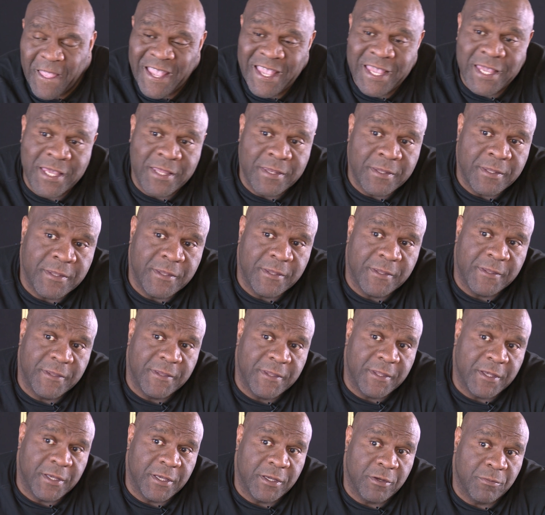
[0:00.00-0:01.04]
in
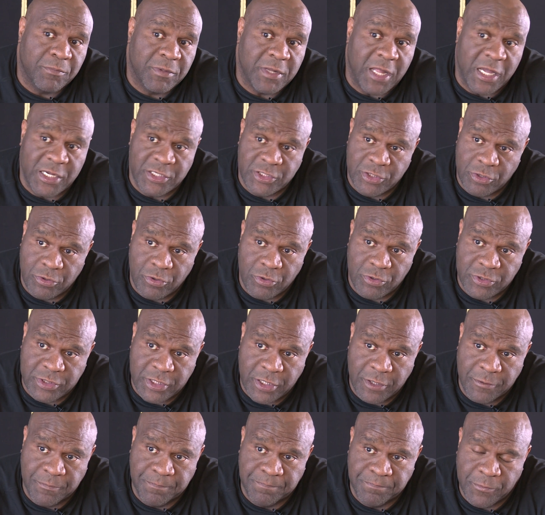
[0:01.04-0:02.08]
the Bellagio
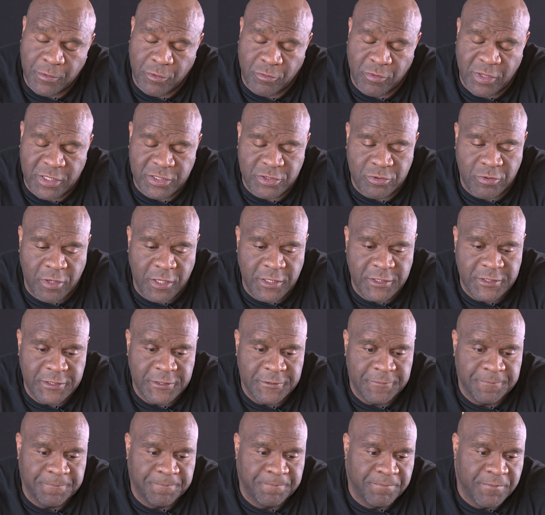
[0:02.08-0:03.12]
Hotel restaurant.
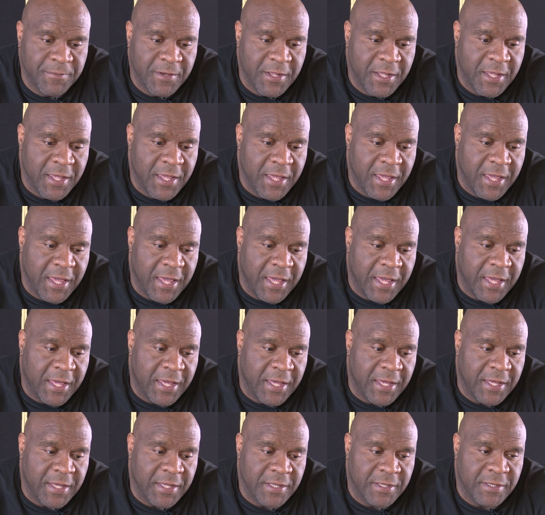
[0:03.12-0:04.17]

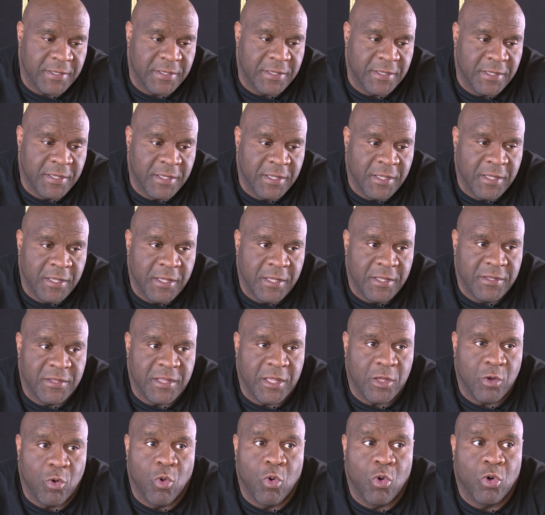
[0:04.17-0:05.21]
And
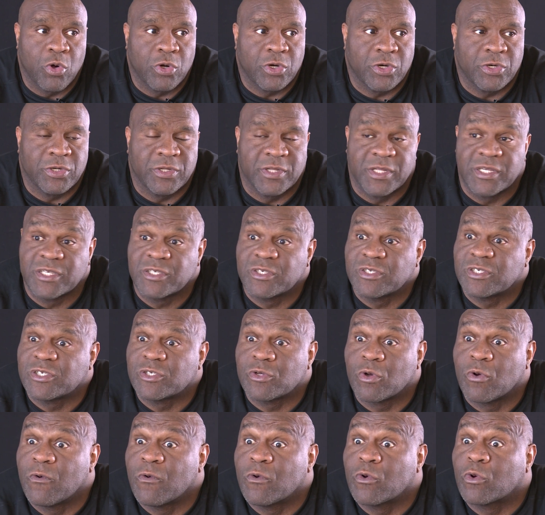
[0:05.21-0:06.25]
they ordered, this is
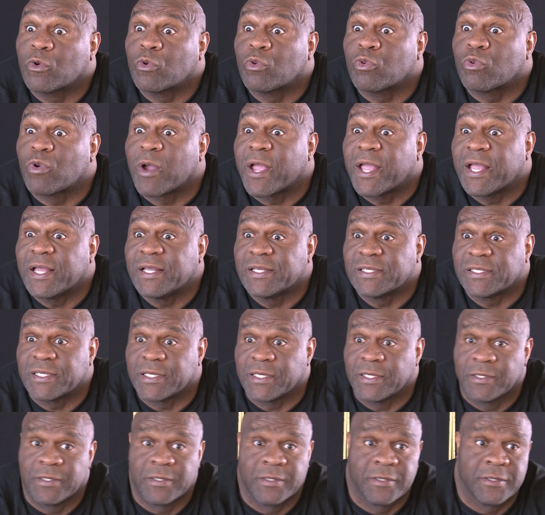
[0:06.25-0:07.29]
so
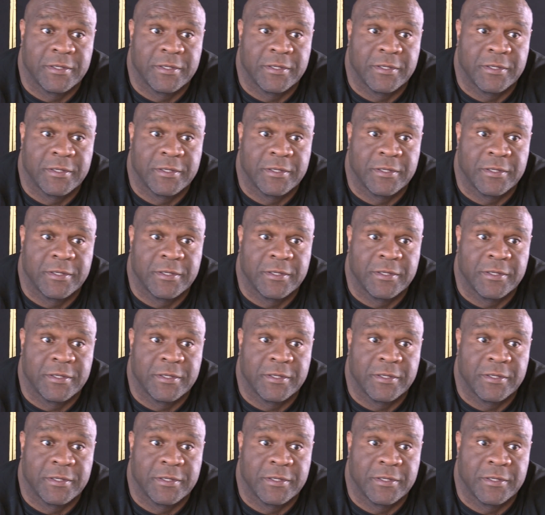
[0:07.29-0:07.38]
crazy.